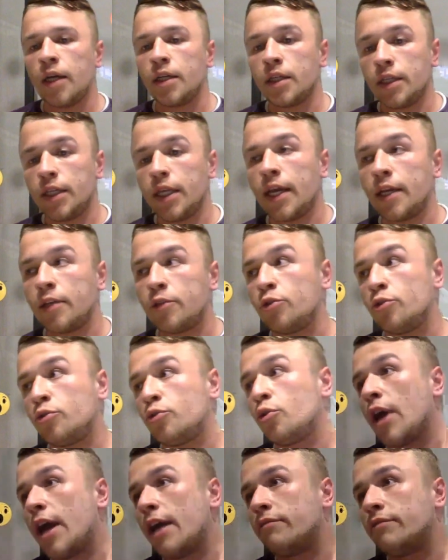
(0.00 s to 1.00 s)
yeah, to, to
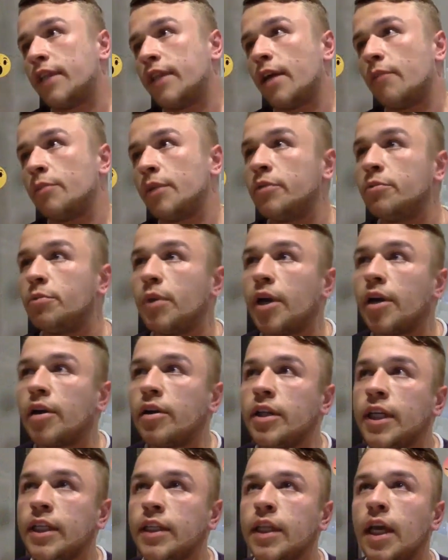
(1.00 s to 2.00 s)
have them in
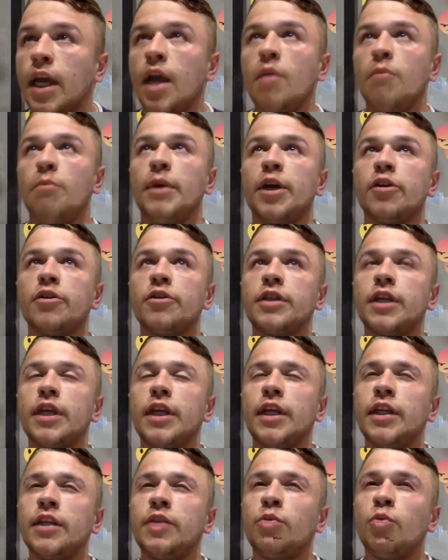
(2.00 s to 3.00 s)
Berlin, because
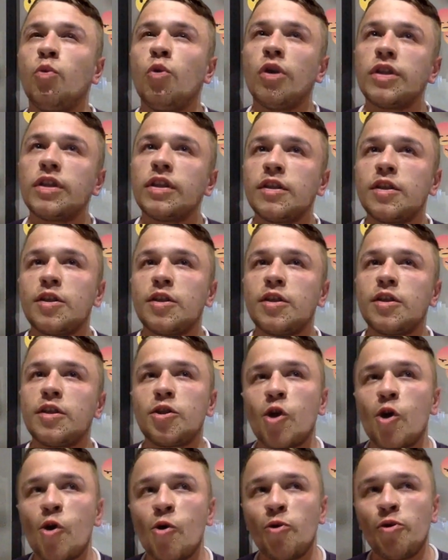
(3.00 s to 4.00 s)
it wasn't
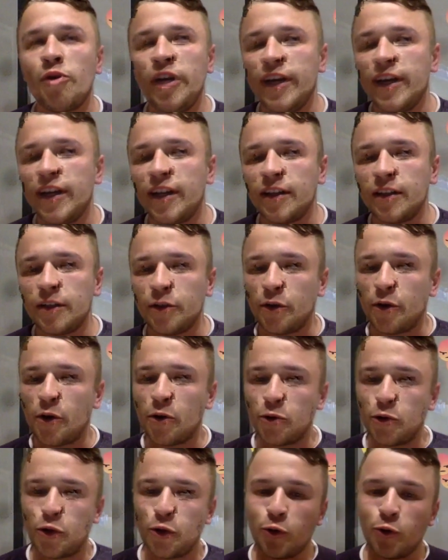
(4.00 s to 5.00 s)
so real, you know,
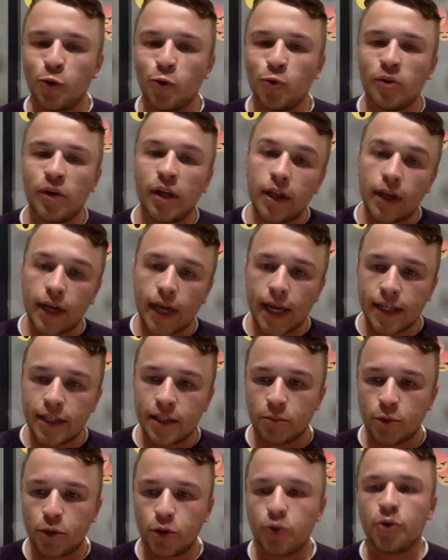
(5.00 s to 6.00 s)
to relocate
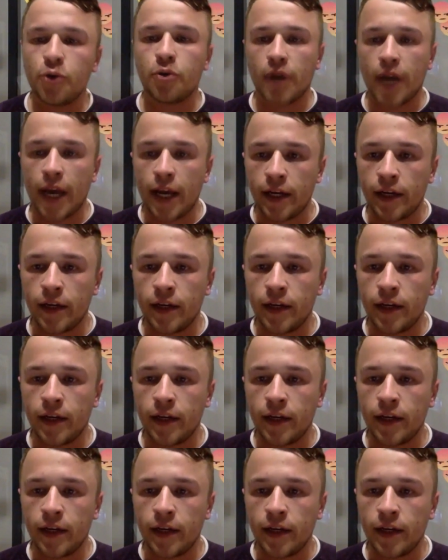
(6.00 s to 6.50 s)
them to Ukraine.